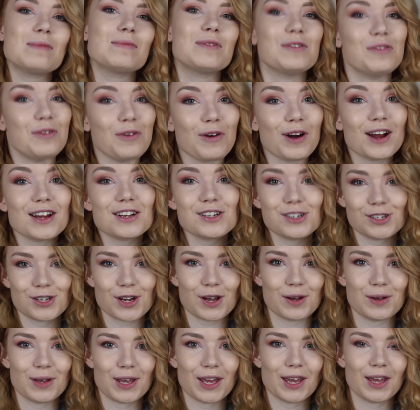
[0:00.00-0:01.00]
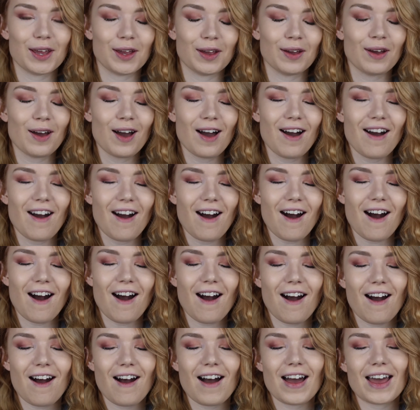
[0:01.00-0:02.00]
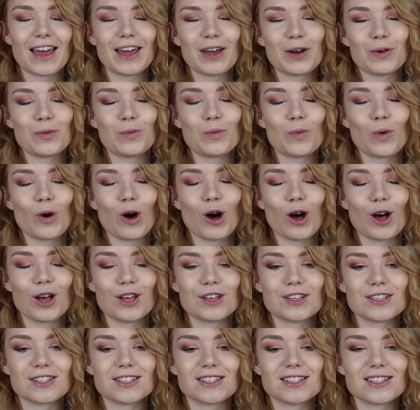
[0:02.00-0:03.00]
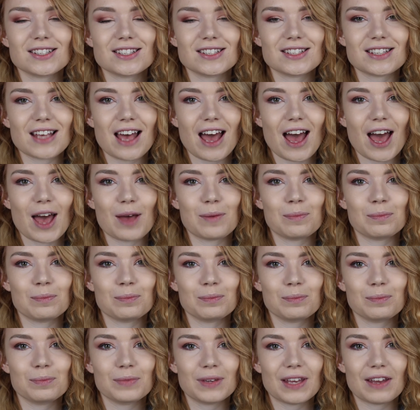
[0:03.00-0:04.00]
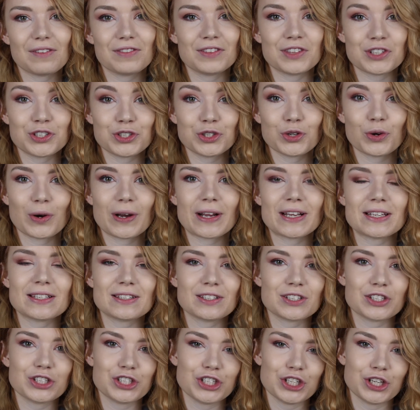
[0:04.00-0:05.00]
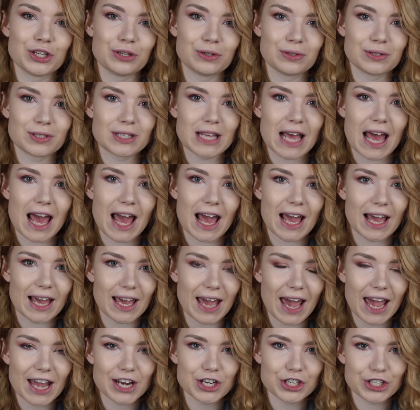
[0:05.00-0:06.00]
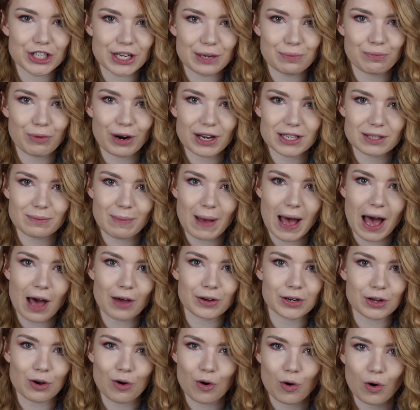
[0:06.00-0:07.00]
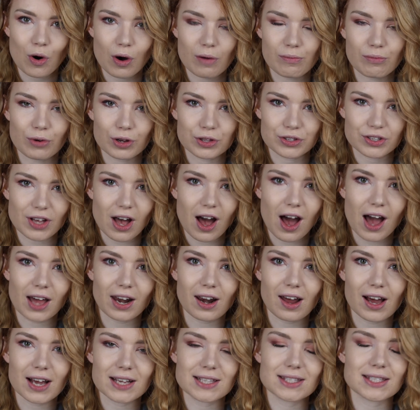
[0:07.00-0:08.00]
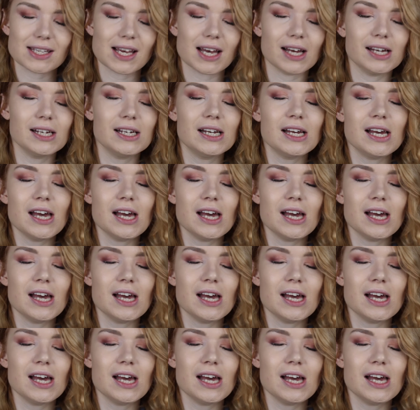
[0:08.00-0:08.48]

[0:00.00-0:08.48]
Before I show you, I was given the choice to choose a HD pressed powder or bronzer highlighter.